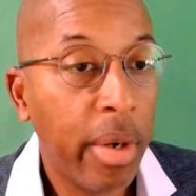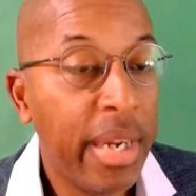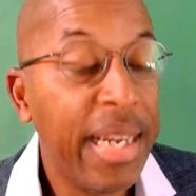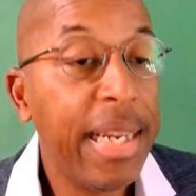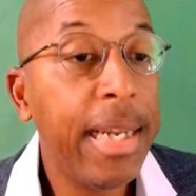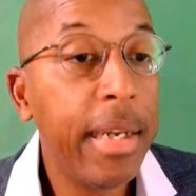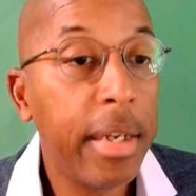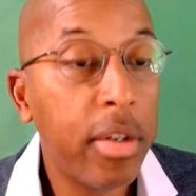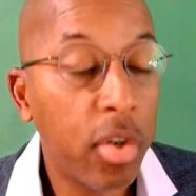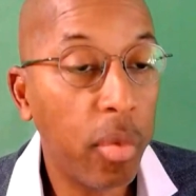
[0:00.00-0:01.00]

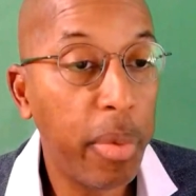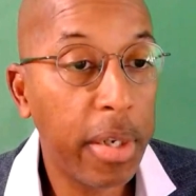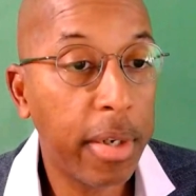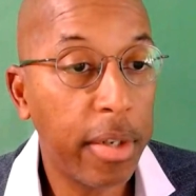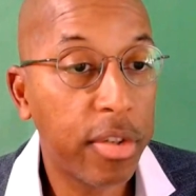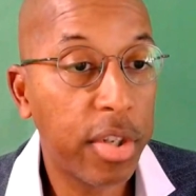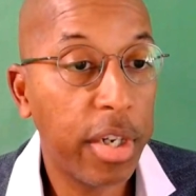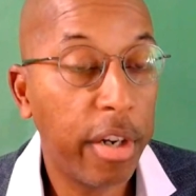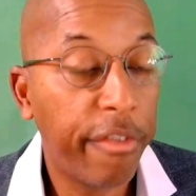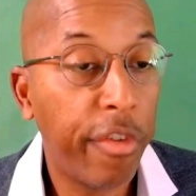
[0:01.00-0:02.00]
needed to be
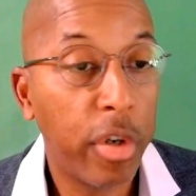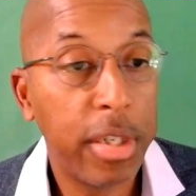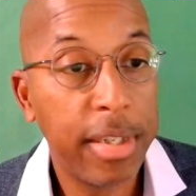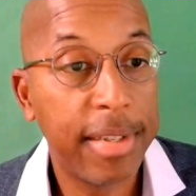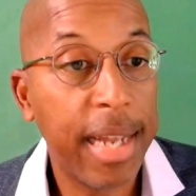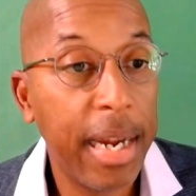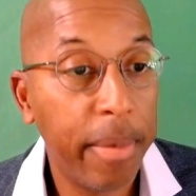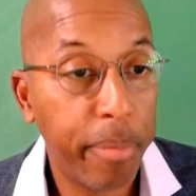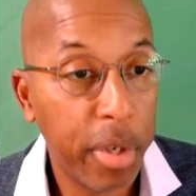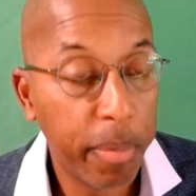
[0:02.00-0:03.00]
considered for
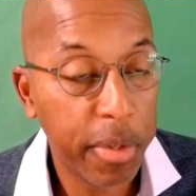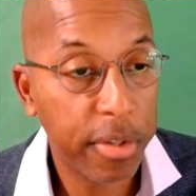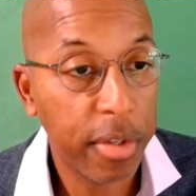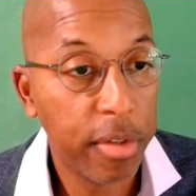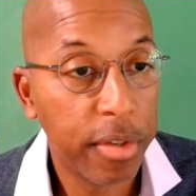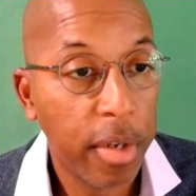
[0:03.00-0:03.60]
design purposes.